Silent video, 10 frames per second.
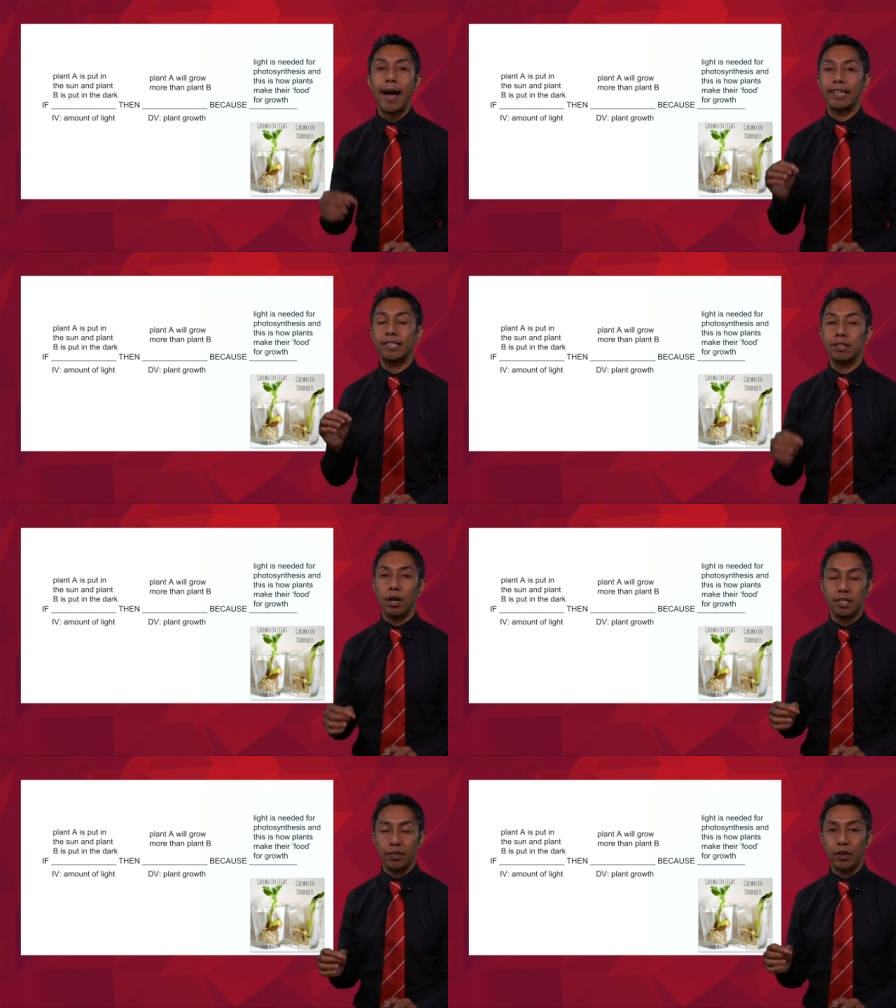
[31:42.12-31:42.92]
a
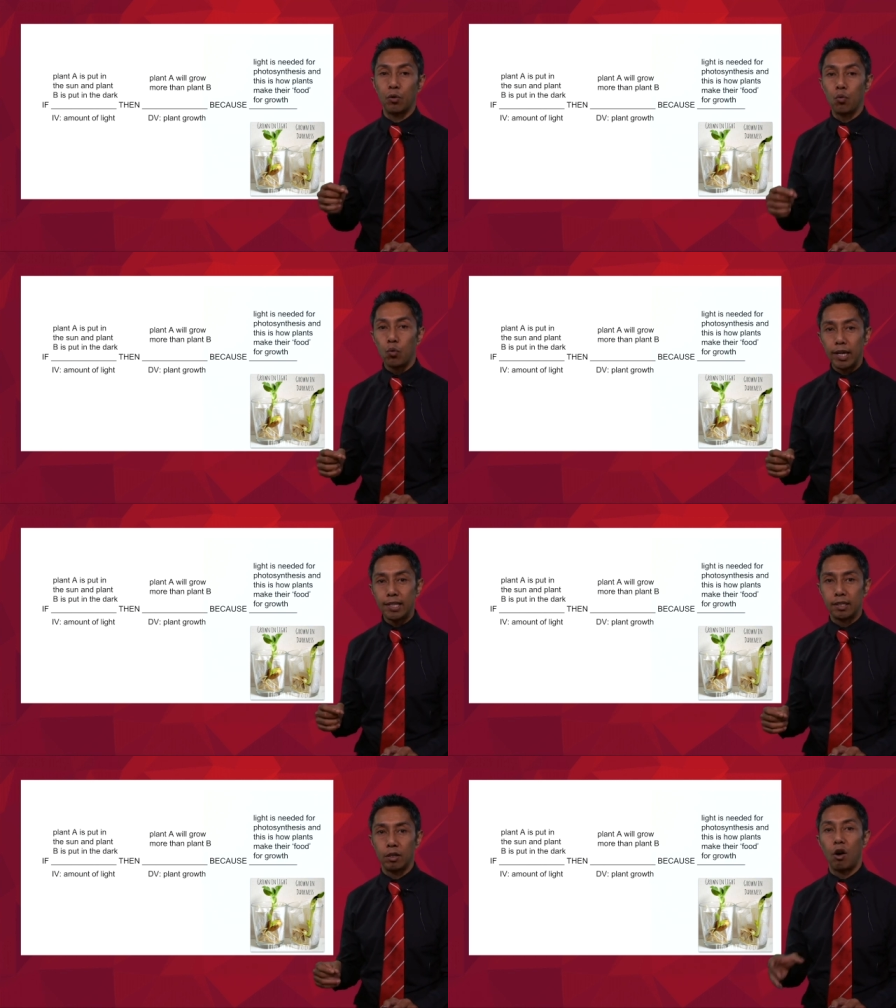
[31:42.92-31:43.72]
scientific
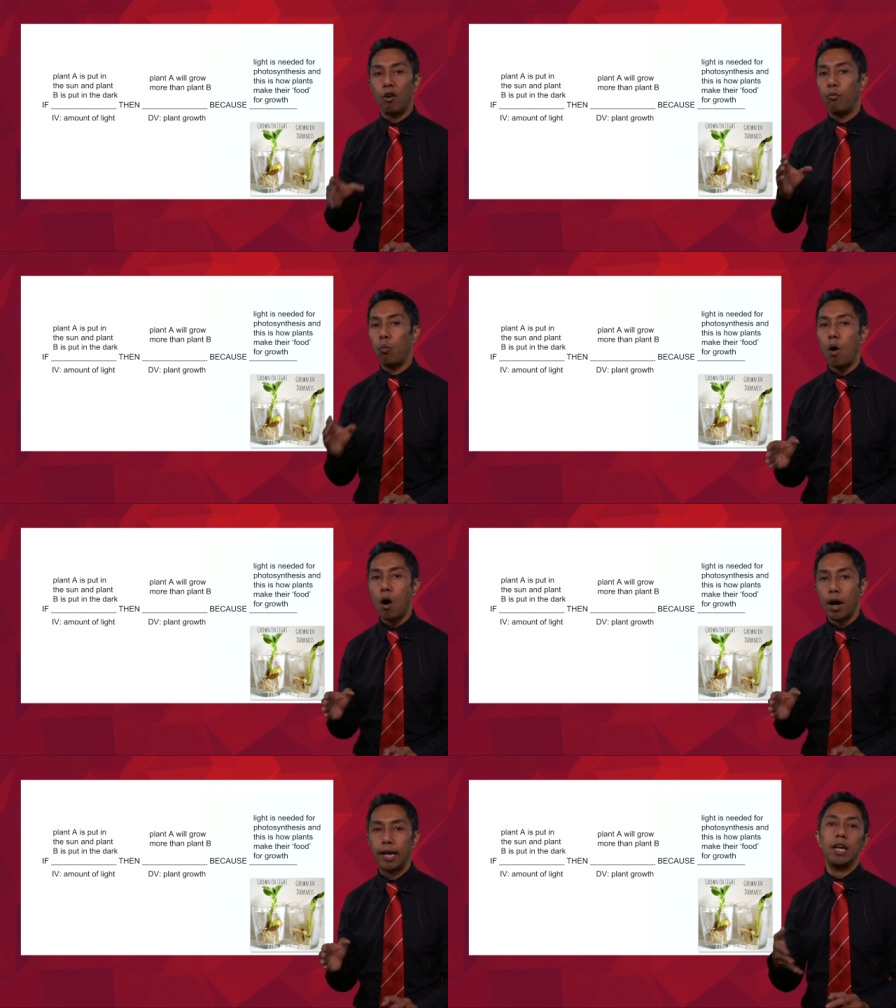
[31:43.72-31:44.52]
reason of
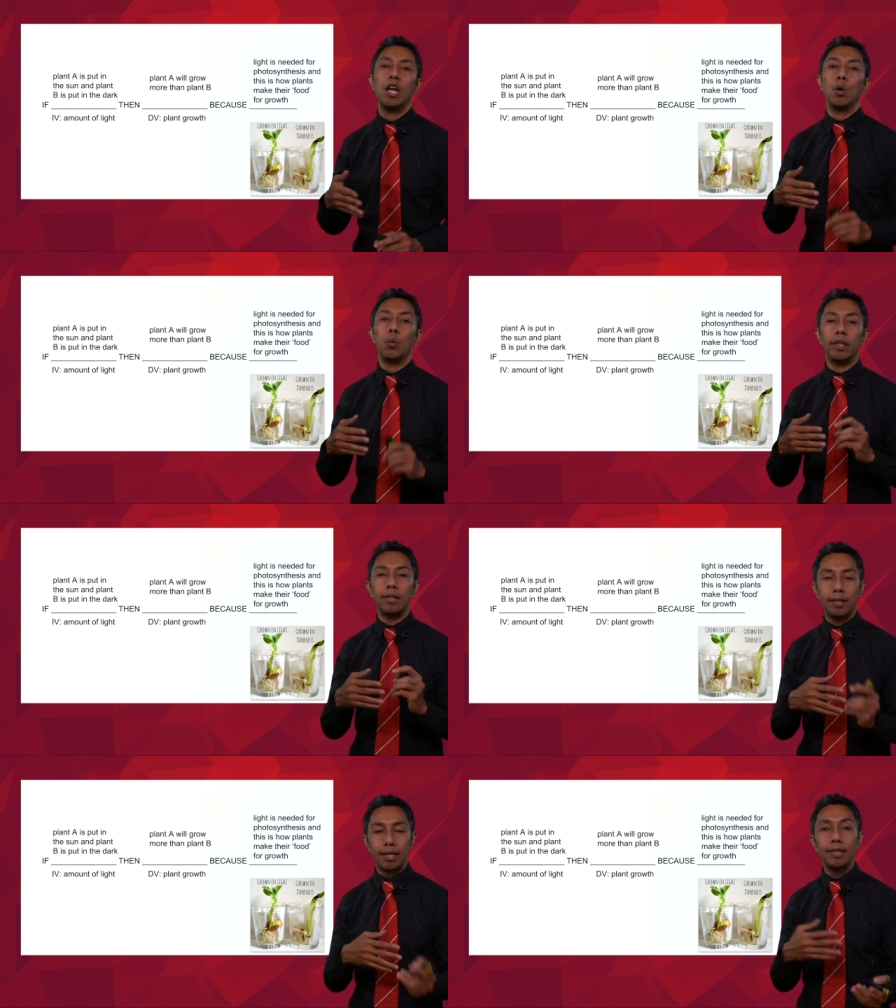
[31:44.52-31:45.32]
why we
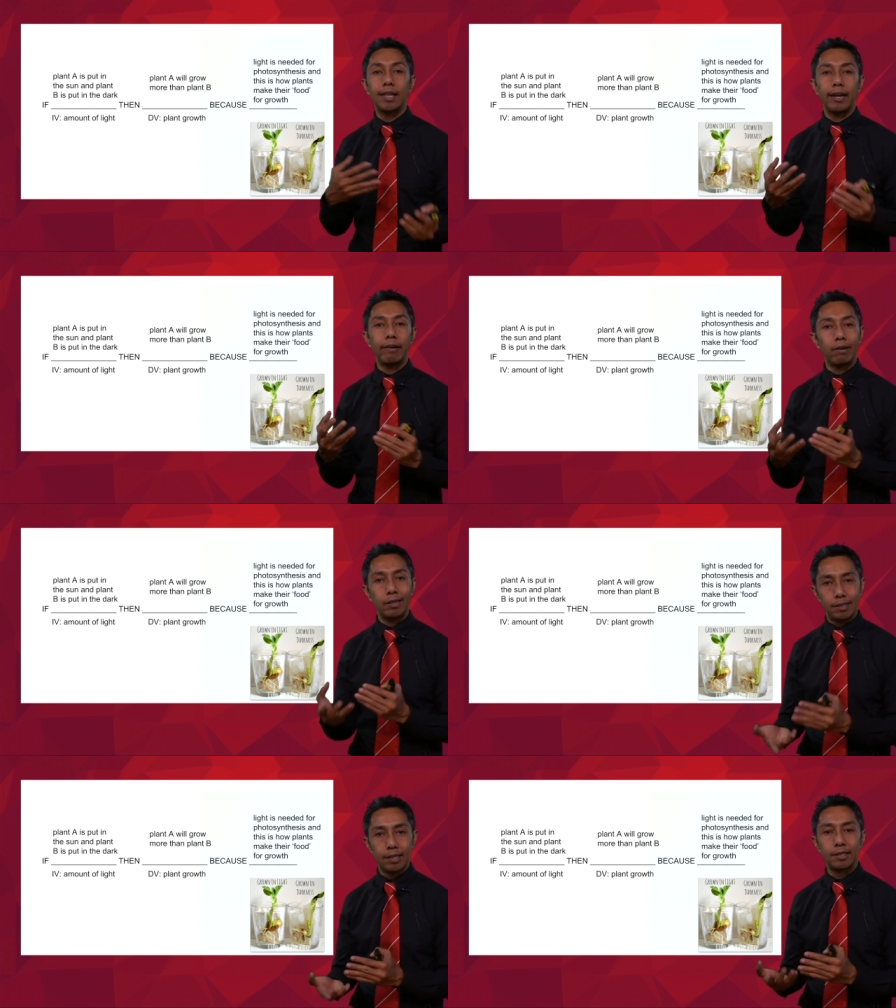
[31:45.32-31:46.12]
think there
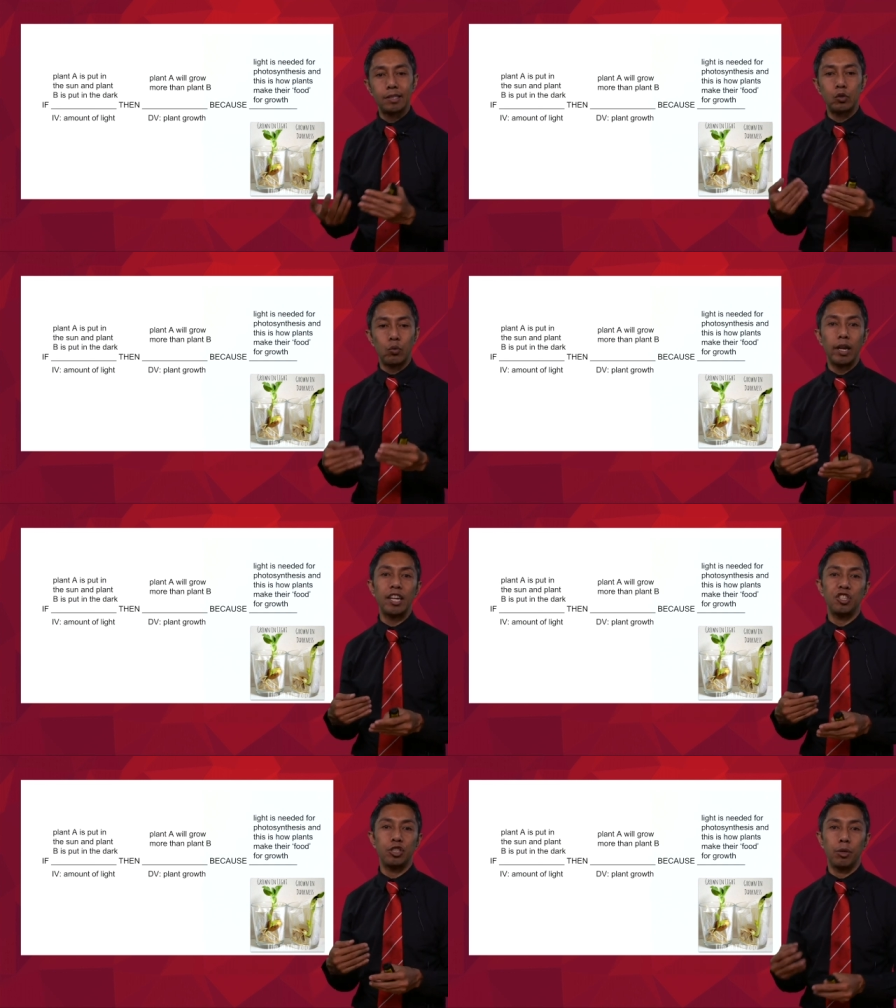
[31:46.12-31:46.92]
exists this
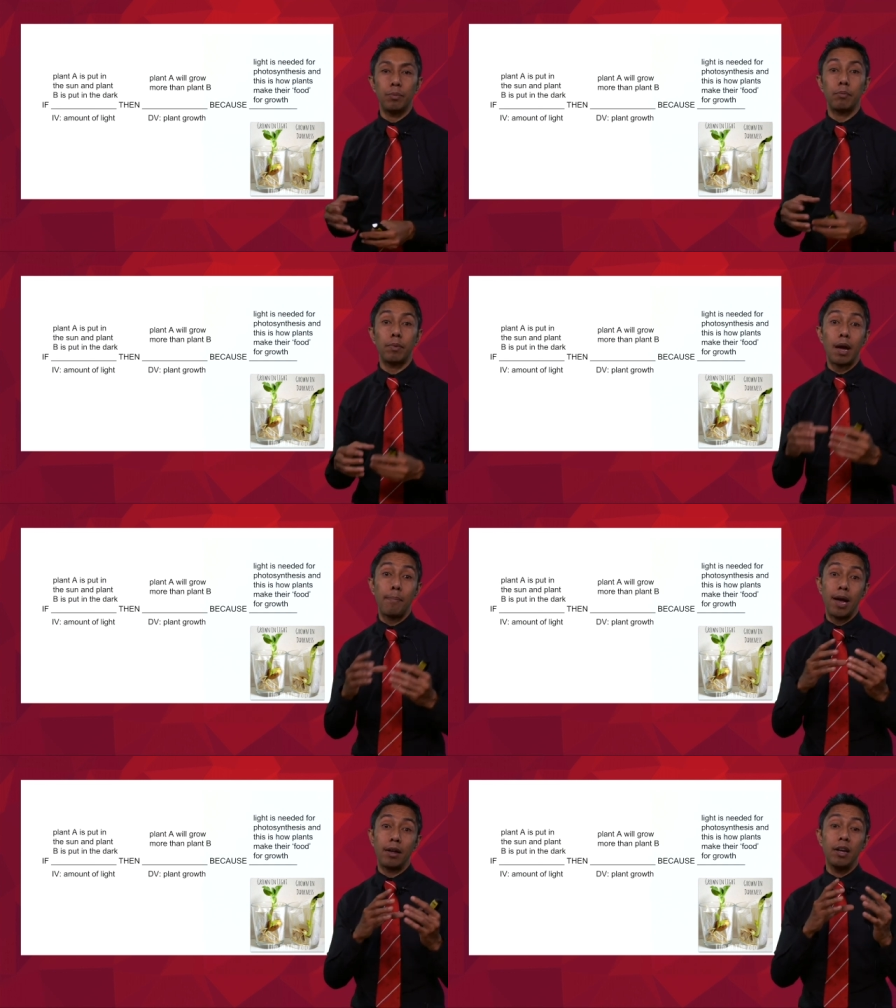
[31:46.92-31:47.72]
relationship
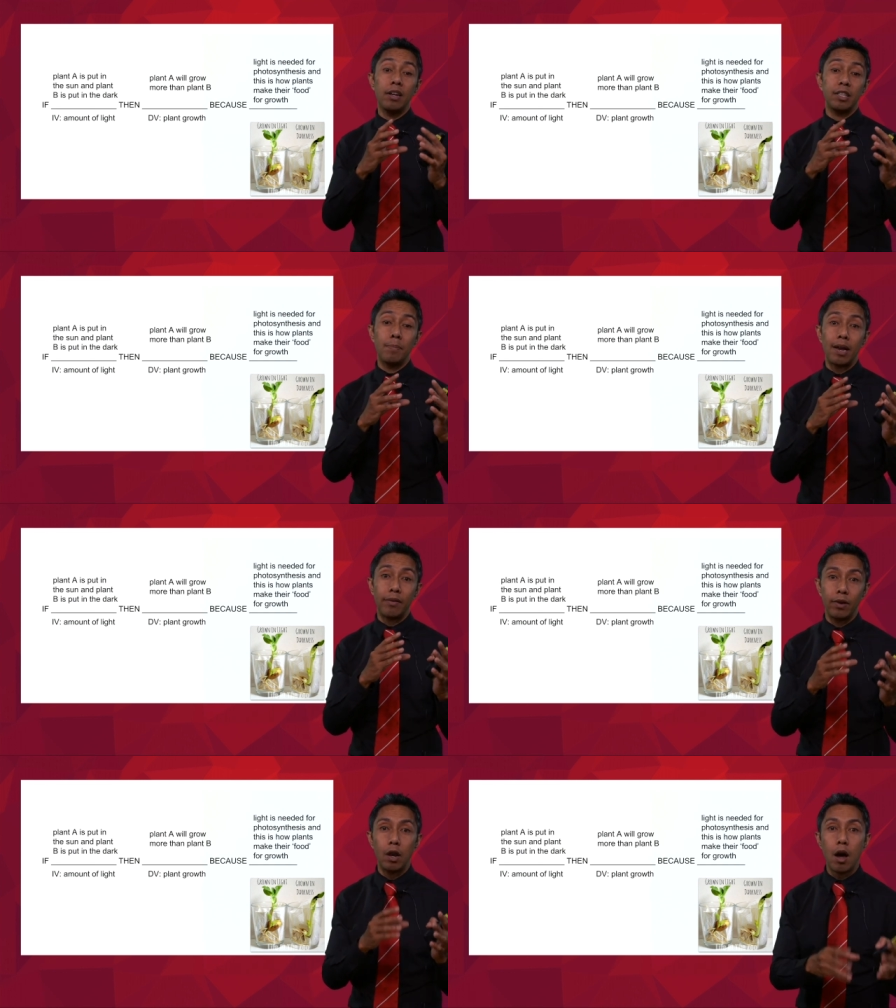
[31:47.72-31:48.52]
about the amount of
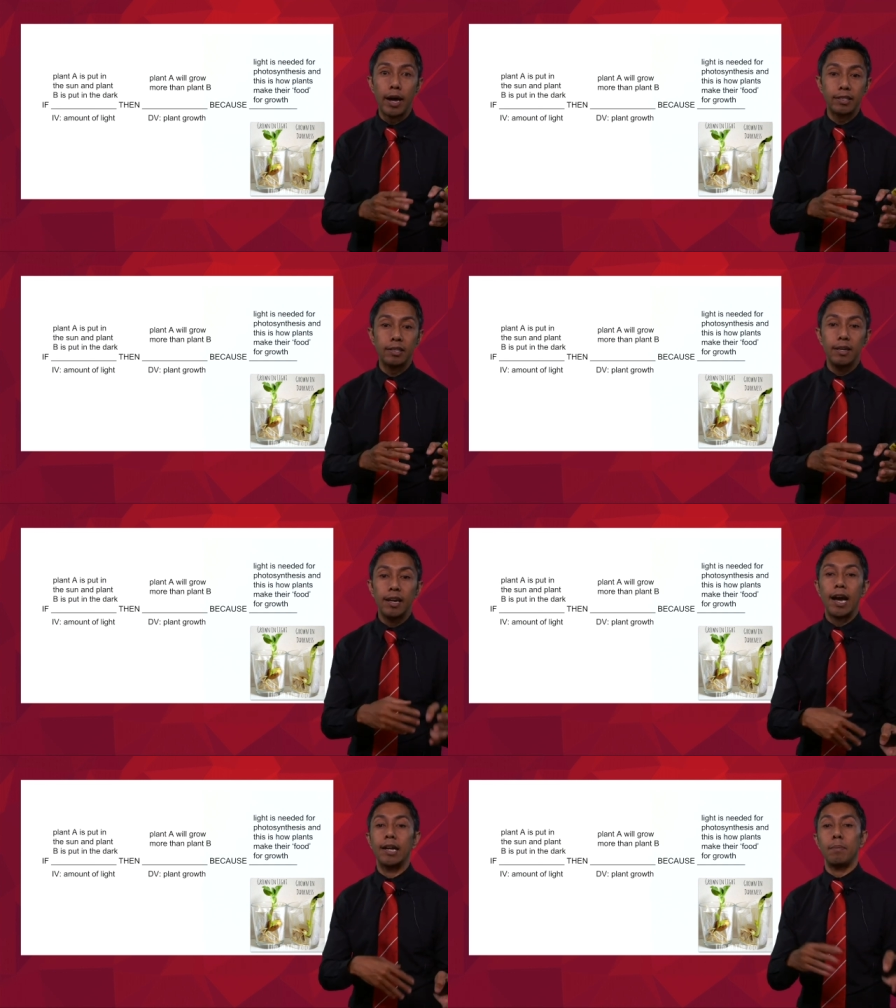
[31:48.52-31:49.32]
light
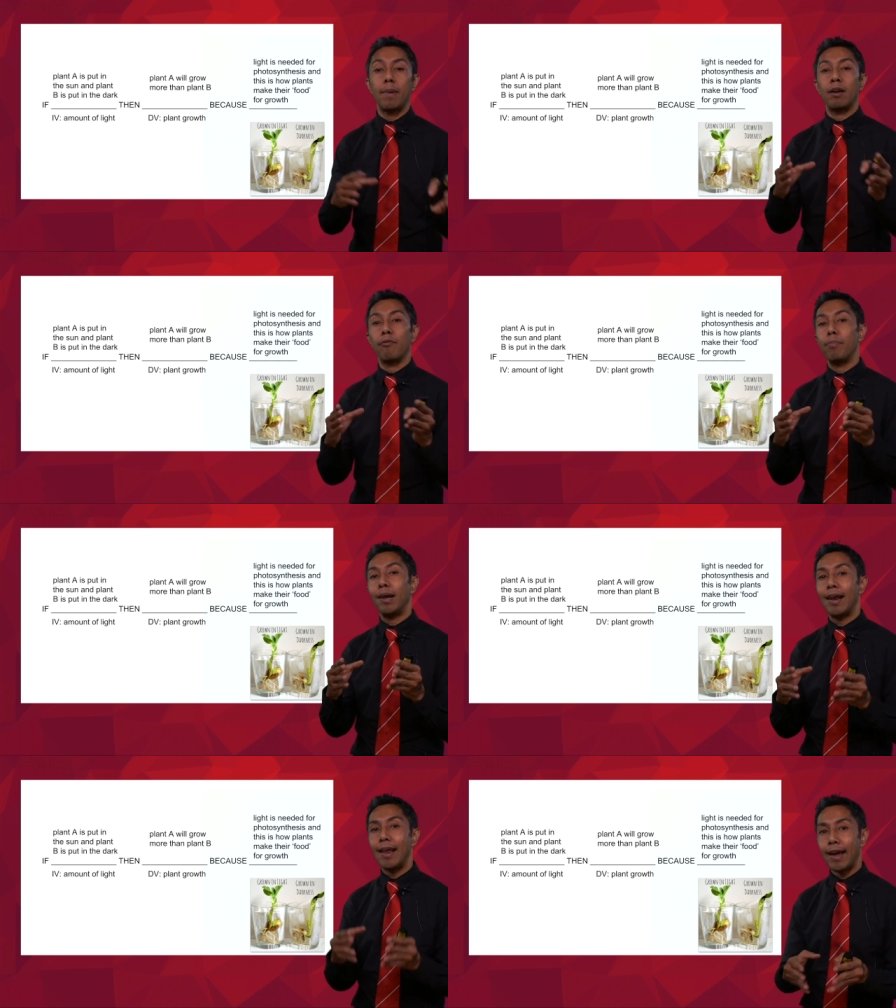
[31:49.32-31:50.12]
and the amount of
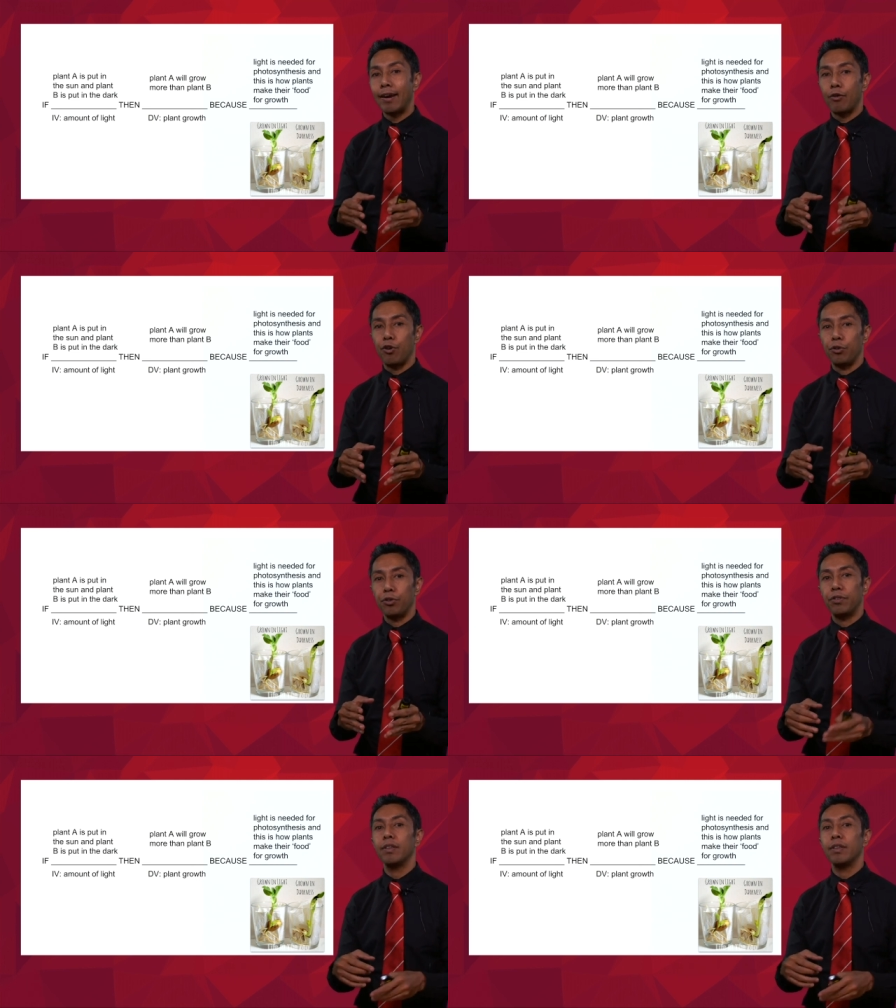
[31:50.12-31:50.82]
plant growth